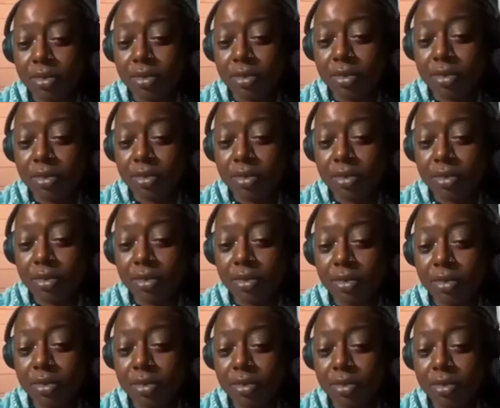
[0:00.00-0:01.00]

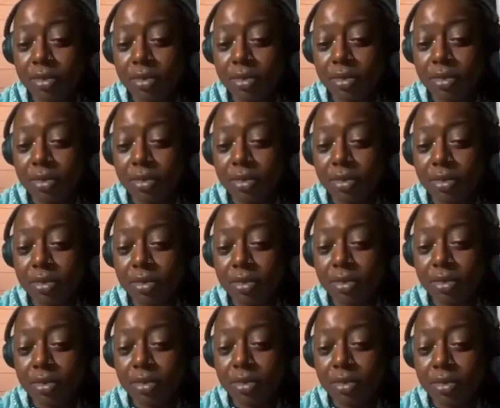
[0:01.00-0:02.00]

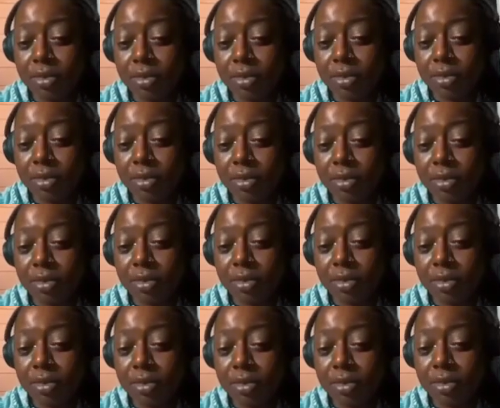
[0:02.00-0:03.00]

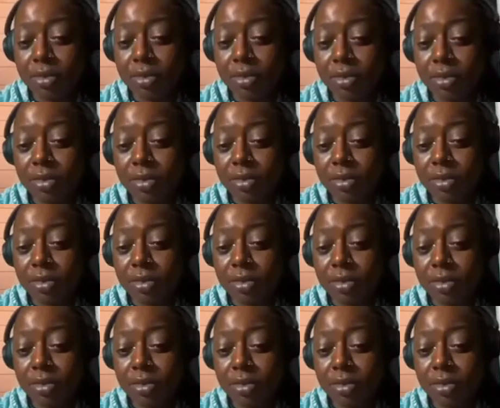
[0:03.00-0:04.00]

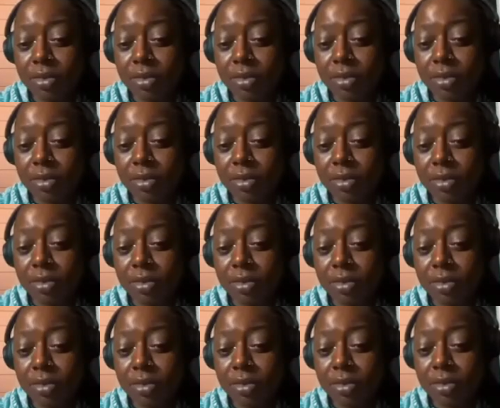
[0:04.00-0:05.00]

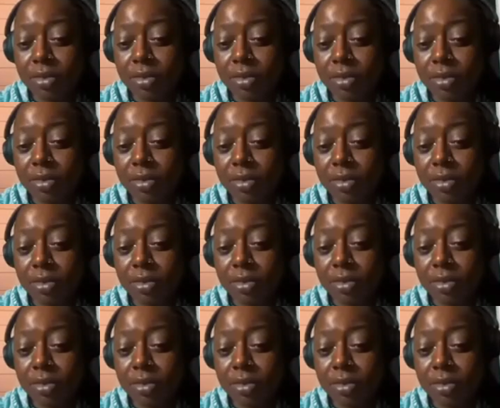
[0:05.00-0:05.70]
This person isn't speaking.